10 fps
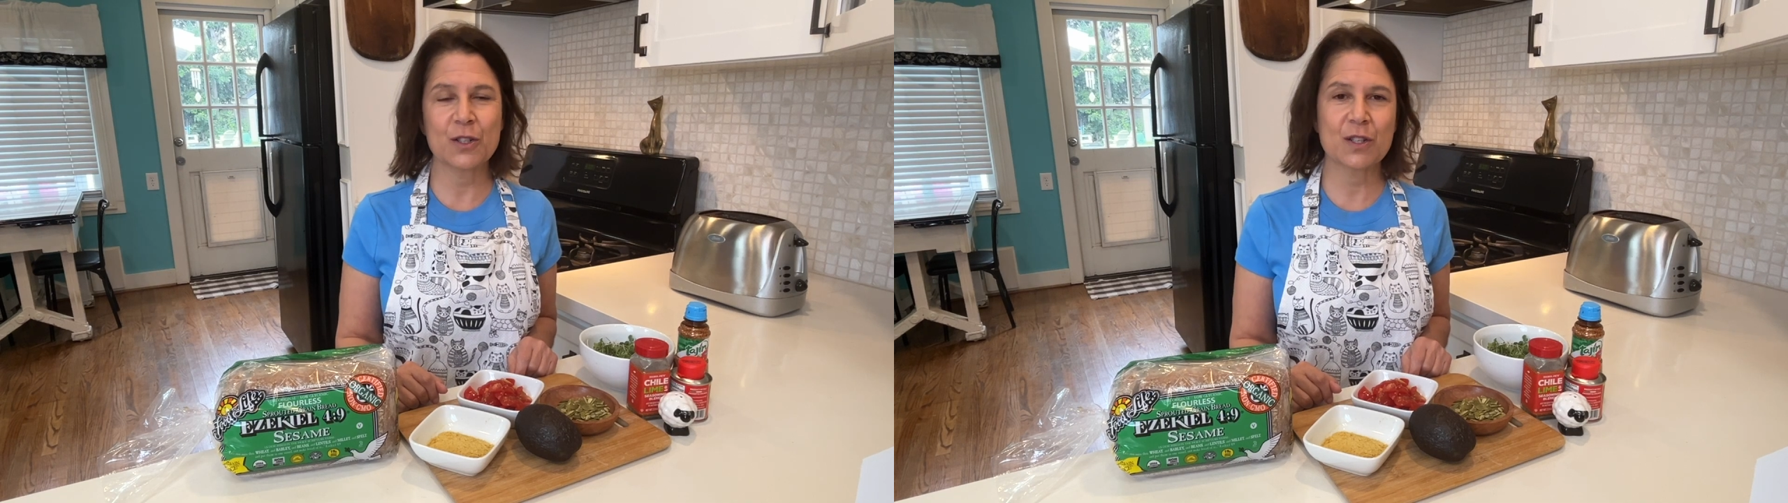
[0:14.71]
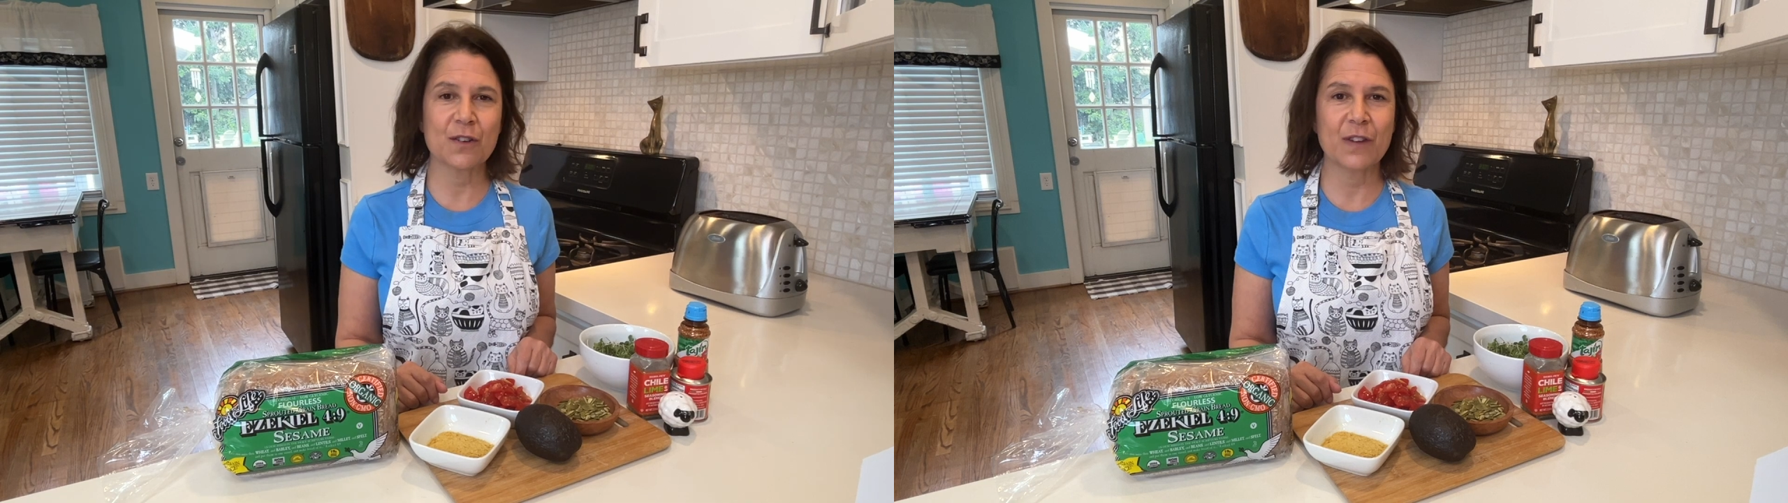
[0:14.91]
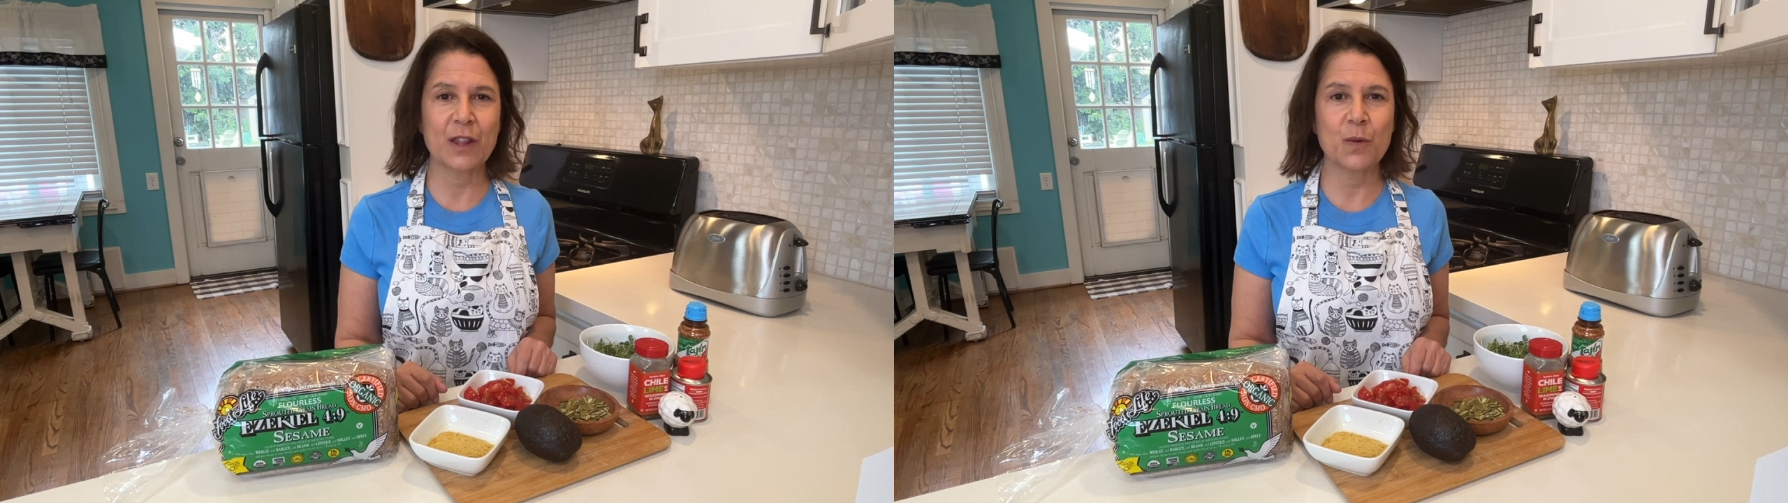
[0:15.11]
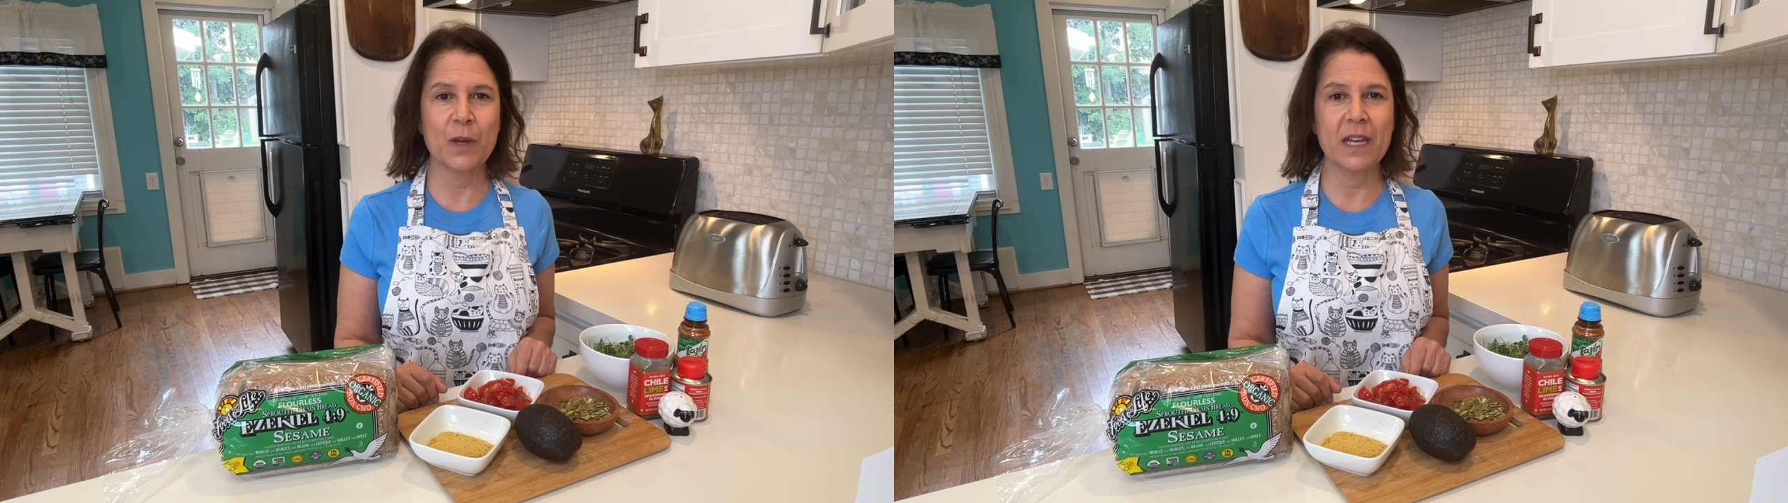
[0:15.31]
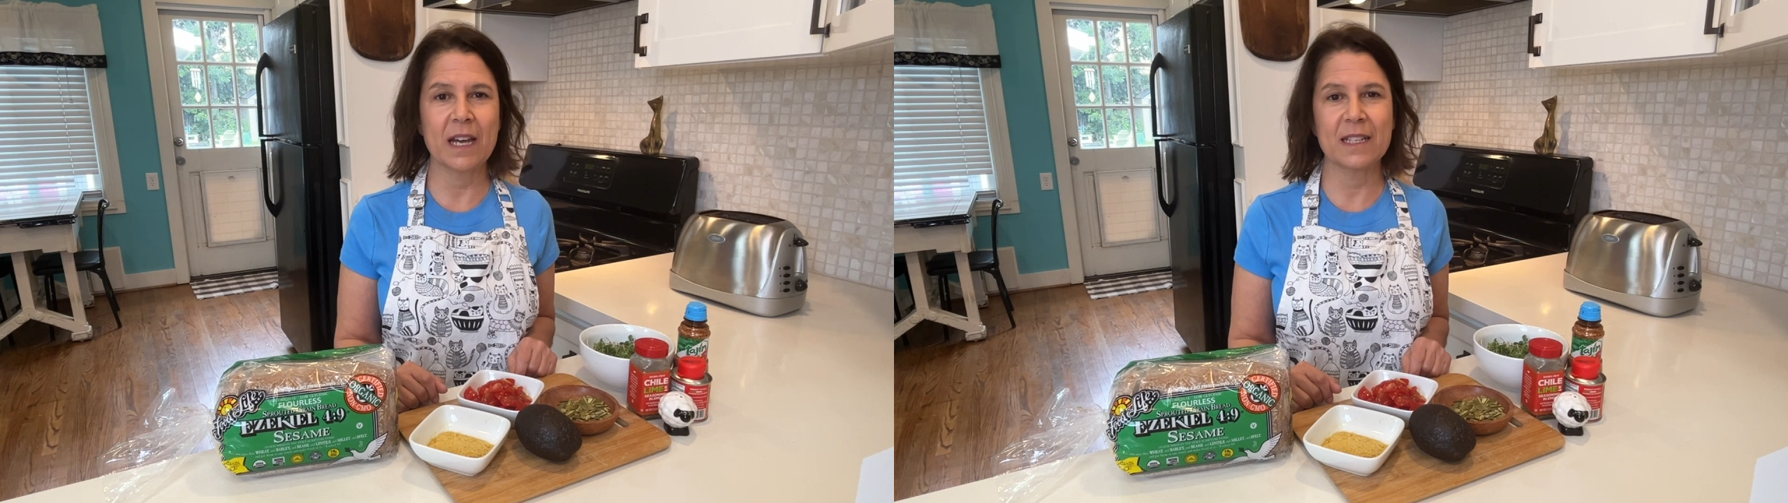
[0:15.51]
serve on the
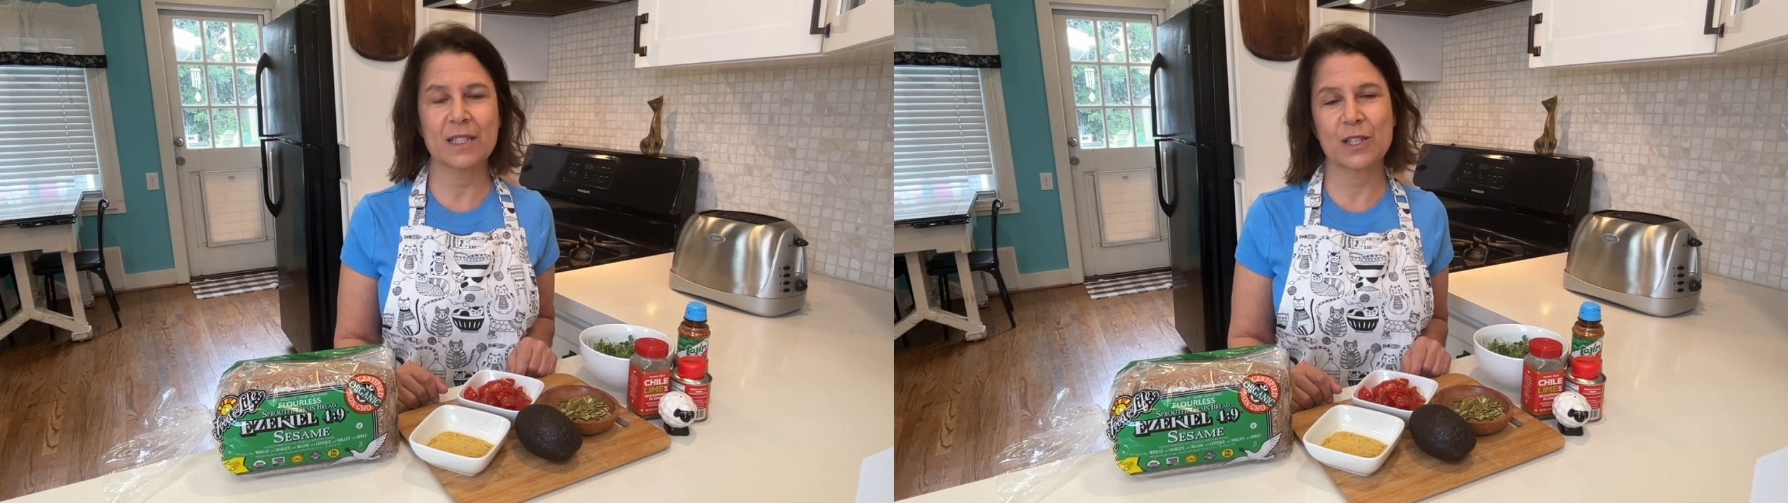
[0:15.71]
weekends